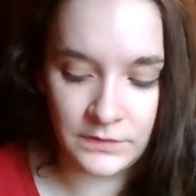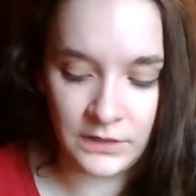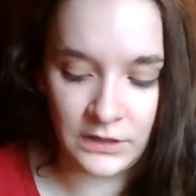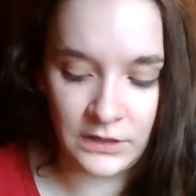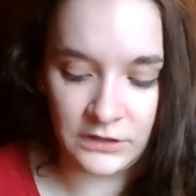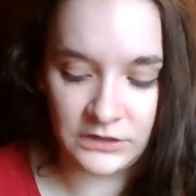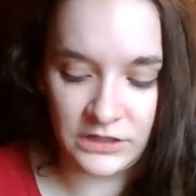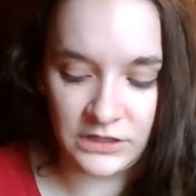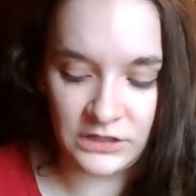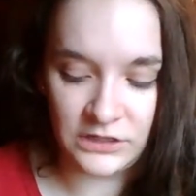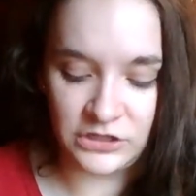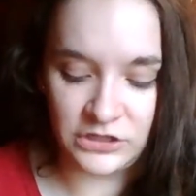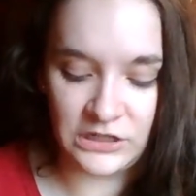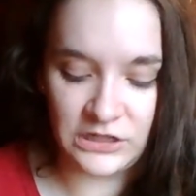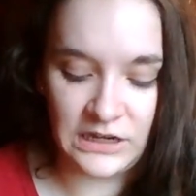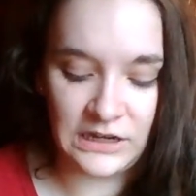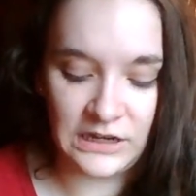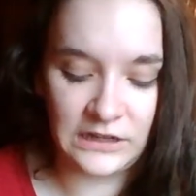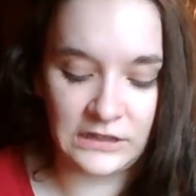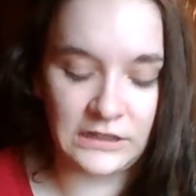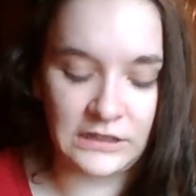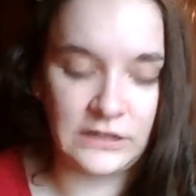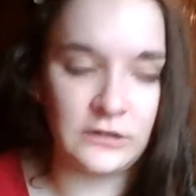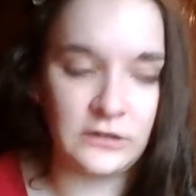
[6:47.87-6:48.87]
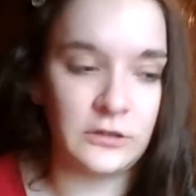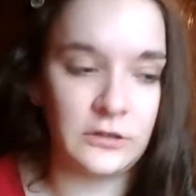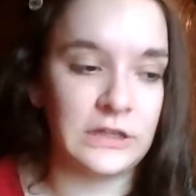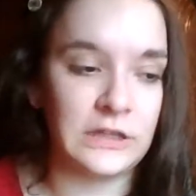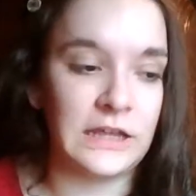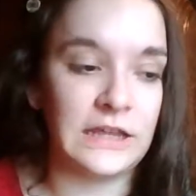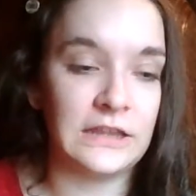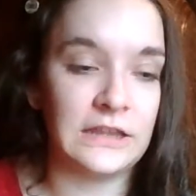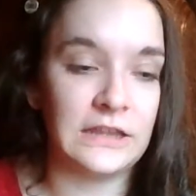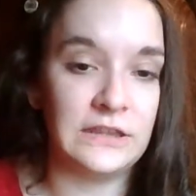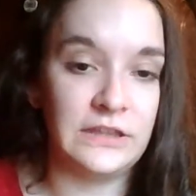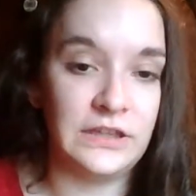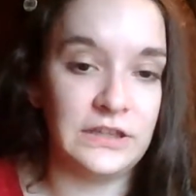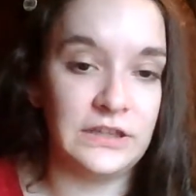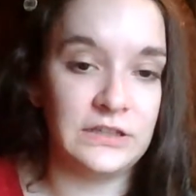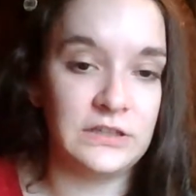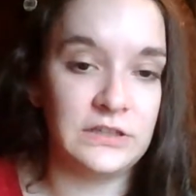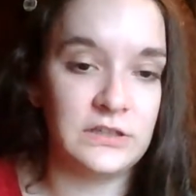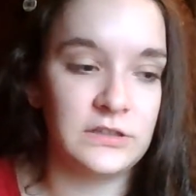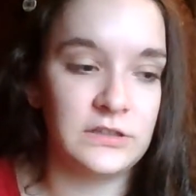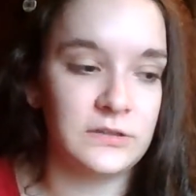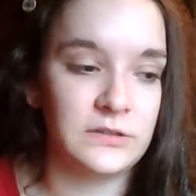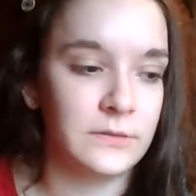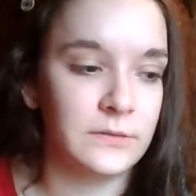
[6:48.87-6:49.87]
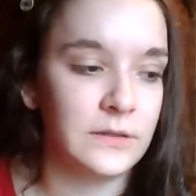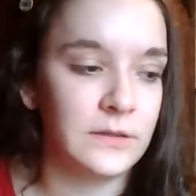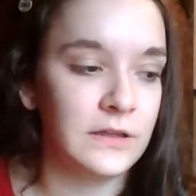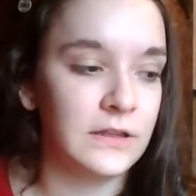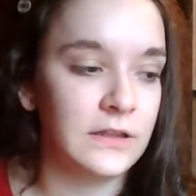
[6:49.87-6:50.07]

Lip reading: that genetically look like this.